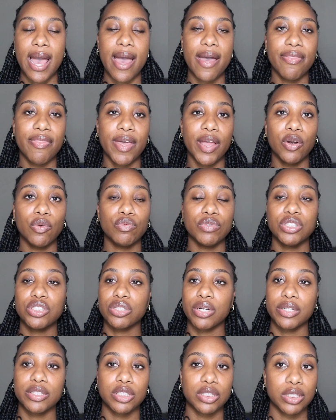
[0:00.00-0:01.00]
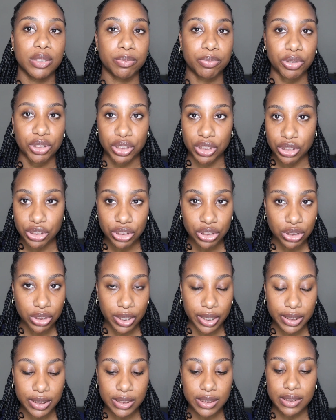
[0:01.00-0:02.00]
and then we start the procedure
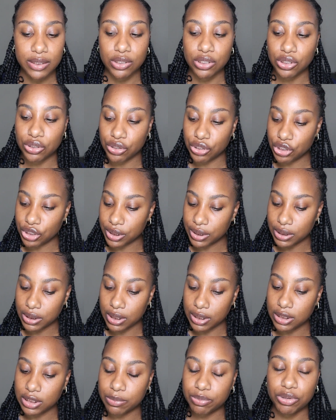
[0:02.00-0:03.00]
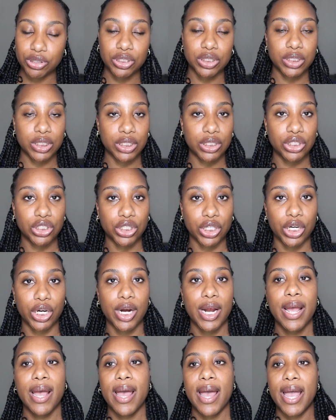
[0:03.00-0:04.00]
starts surgeon does the
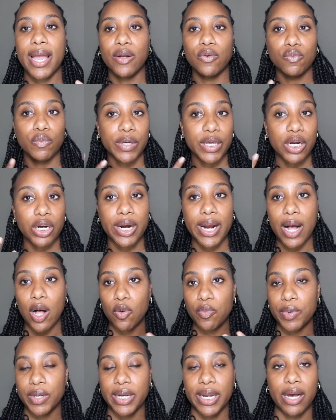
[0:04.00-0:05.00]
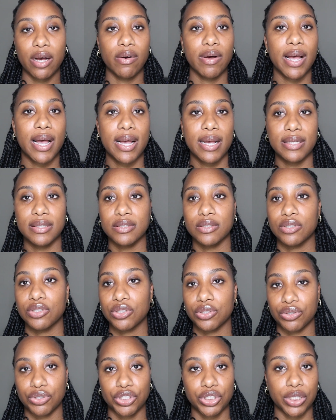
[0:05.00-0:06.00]
procedure and we are helping out as the
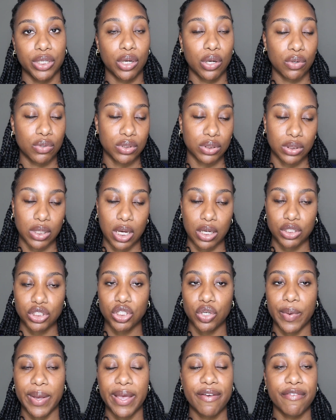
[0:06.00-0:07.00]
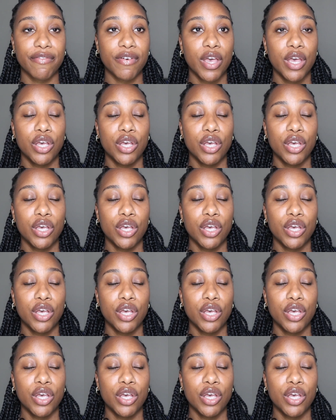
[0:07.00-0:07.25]
surgeon goes along so if